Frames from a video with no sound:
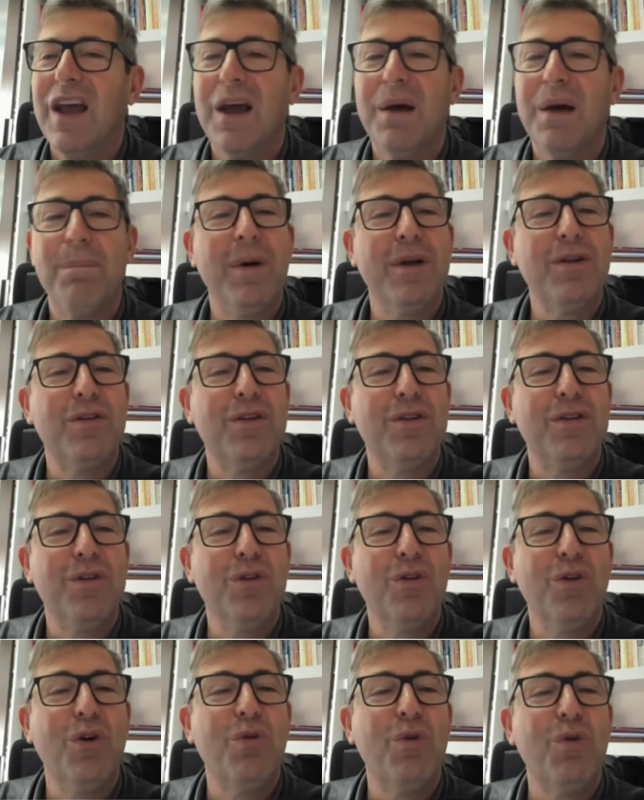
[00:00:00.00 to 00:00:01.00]
But
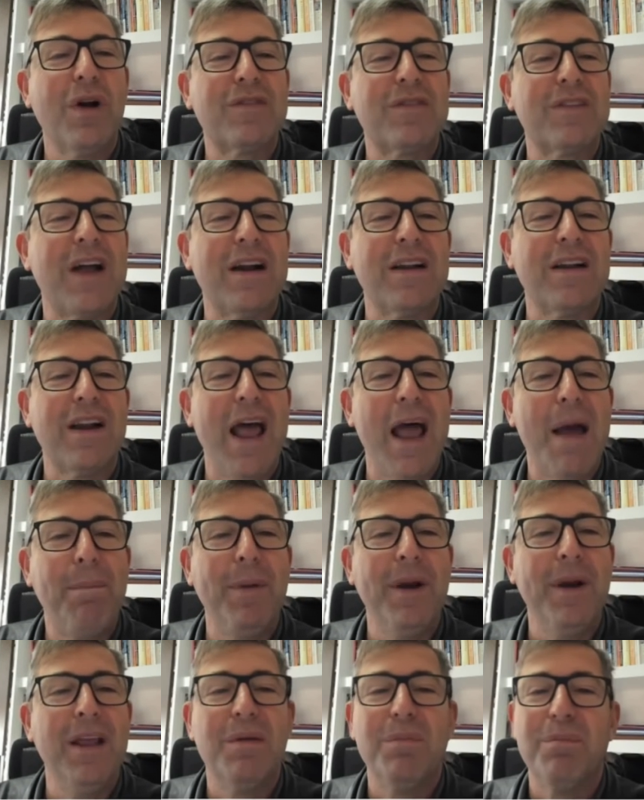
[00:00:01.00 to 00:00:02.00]
you know what started
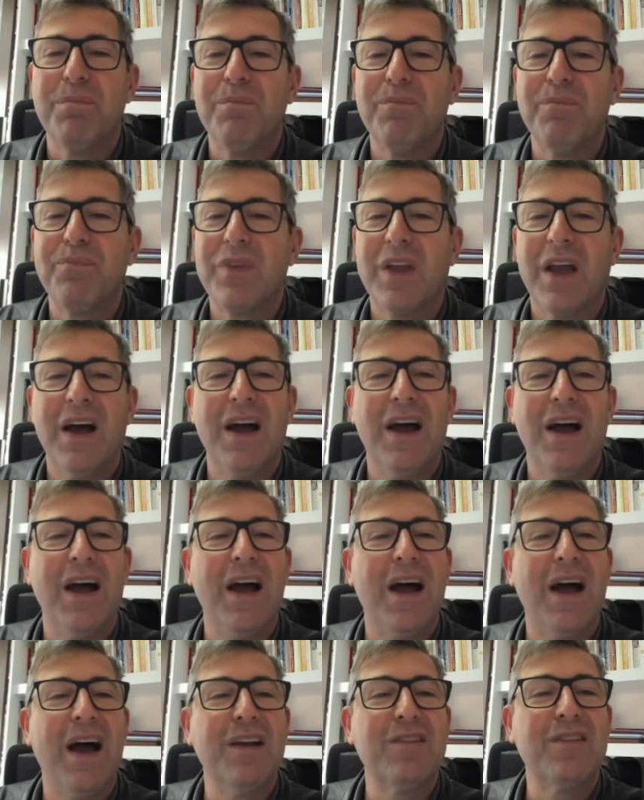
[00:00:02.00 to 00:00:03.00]
happening?
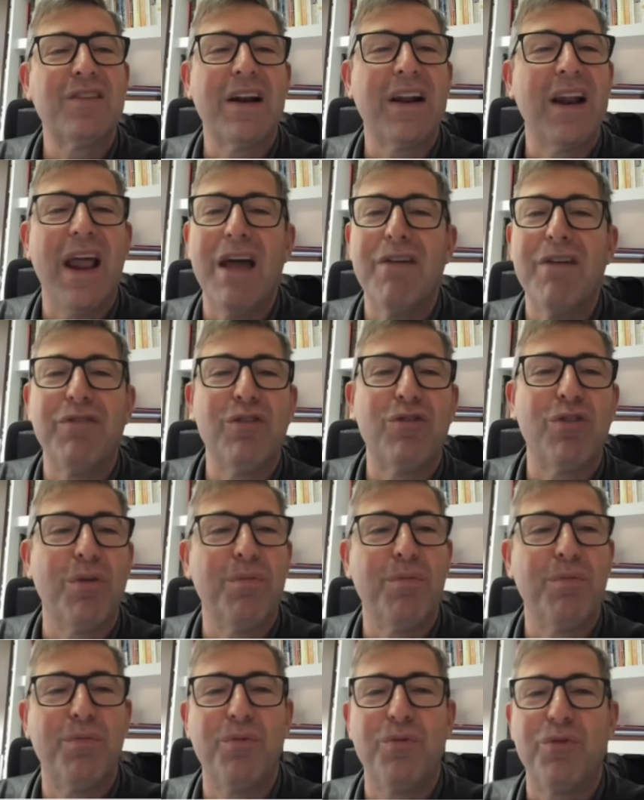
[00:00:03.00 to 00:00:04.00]
I started having, so
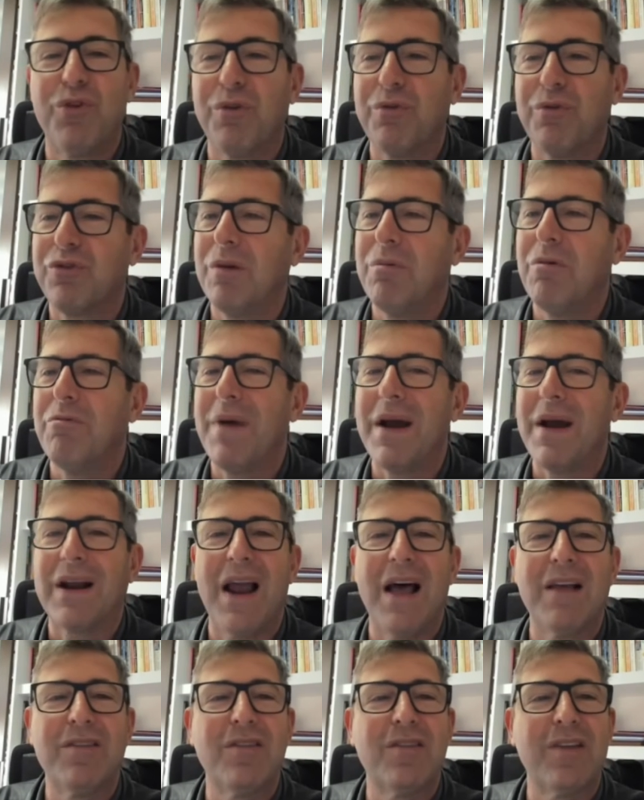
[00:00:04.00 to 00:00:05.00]
for some of my
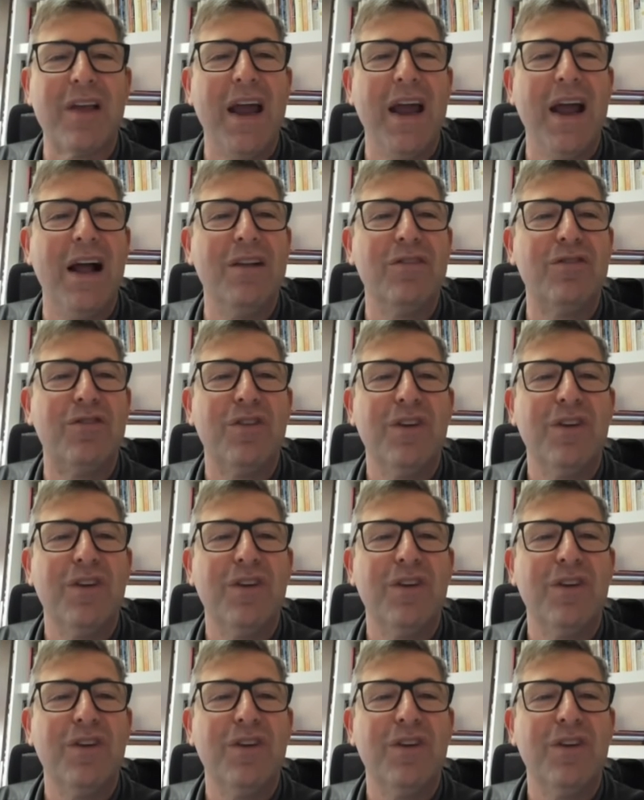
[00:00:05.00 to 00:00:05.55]
classes, I had